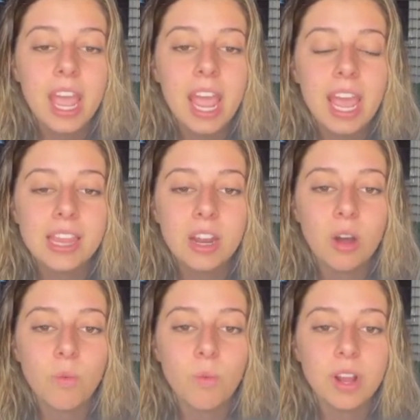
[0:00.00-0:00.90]
And then
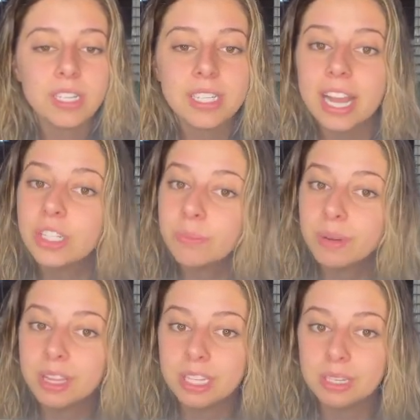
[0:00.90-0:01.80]
on one side, you'll
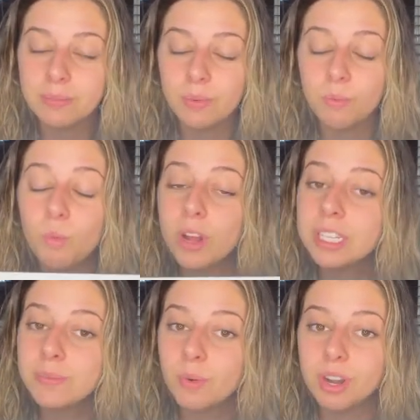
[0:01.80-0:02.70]
put the one
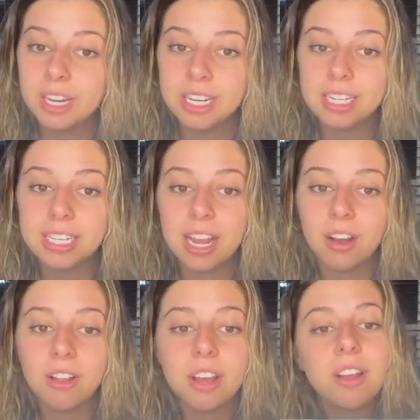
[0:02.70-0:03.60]
supporting
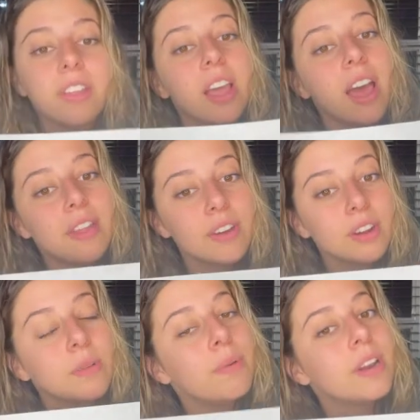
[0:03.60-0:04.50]
detail, and on the other,
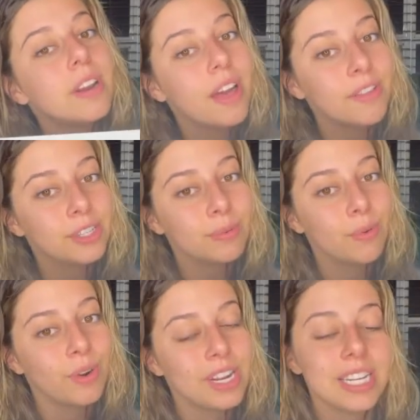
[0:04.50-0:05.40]
you'll put another
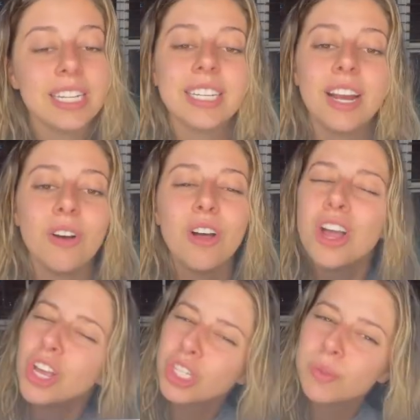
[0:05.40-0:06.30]
supporting detail.
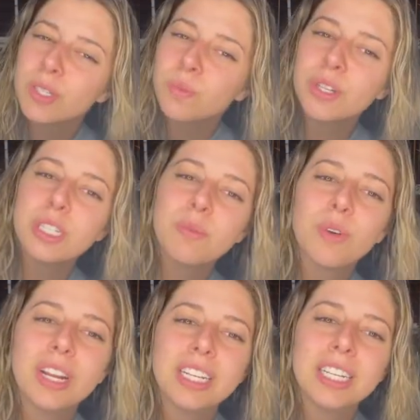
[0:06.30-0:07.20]
So what's one
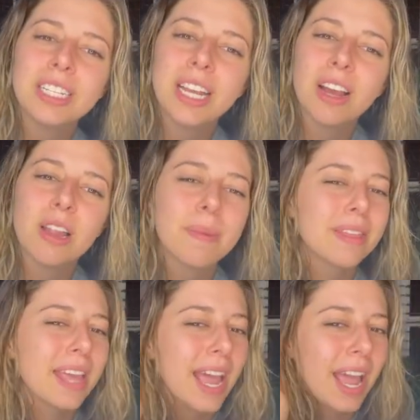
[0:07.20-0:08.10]
supporting detail about
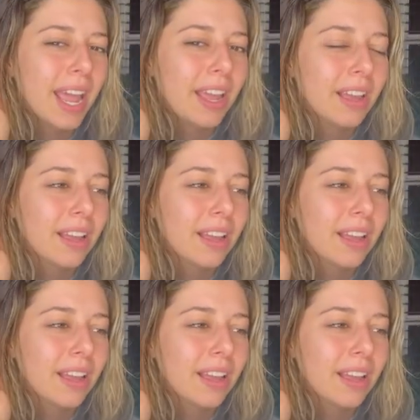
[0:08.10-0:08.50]
the hay?